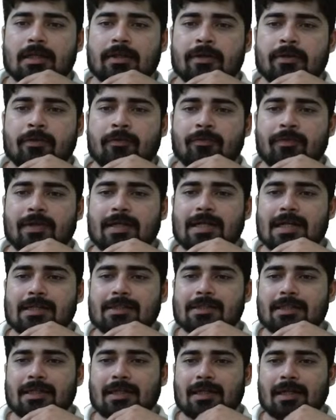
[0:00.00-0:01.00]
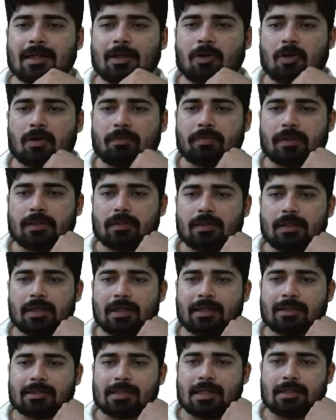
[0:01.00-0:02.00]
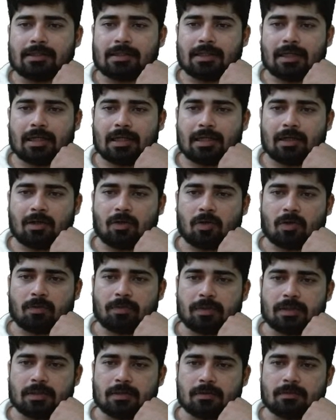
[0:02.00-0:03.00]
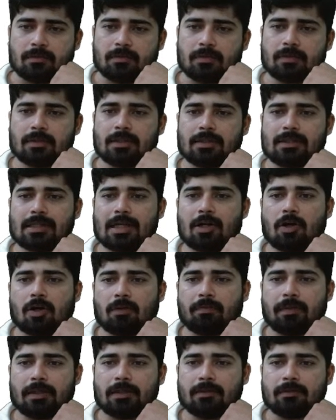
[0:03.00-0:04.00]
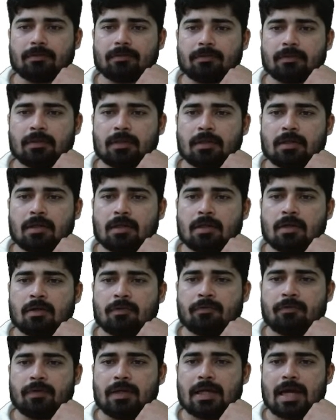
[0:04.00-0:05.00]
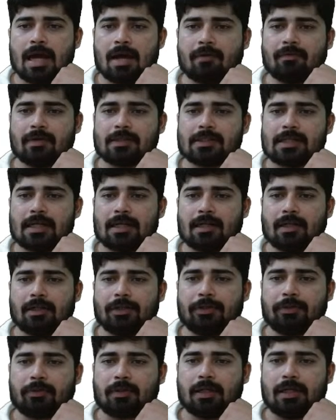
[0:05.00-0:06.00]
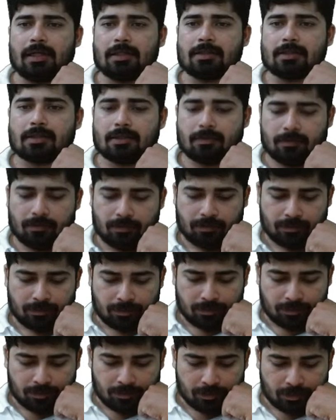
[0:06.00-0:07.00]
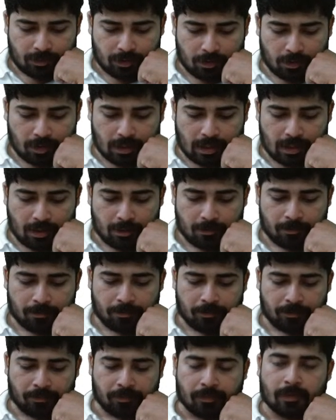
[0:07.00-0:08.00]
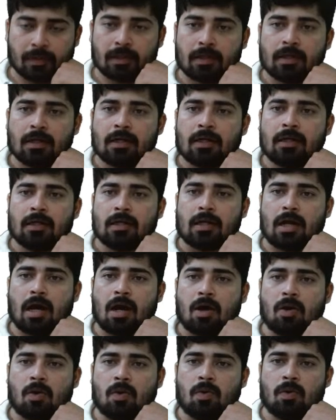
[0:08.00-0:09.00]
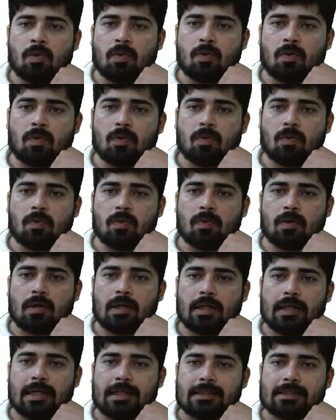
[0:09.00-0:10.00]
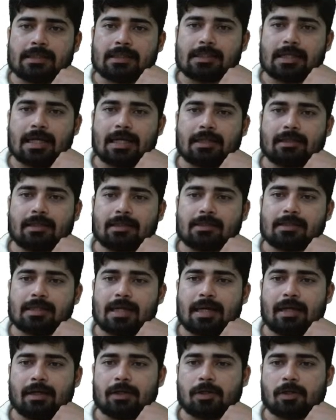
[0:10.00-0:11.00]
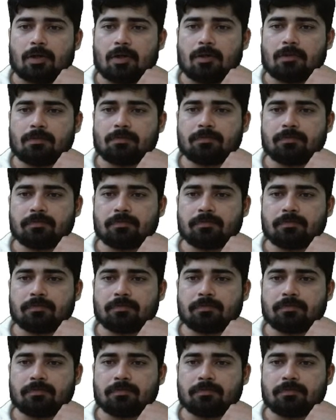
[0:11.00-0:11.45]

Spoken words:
we consider an orbit. Let us consider an orbit. This is an orbit. We have a central nucleus. Okay. Now let's take this electron.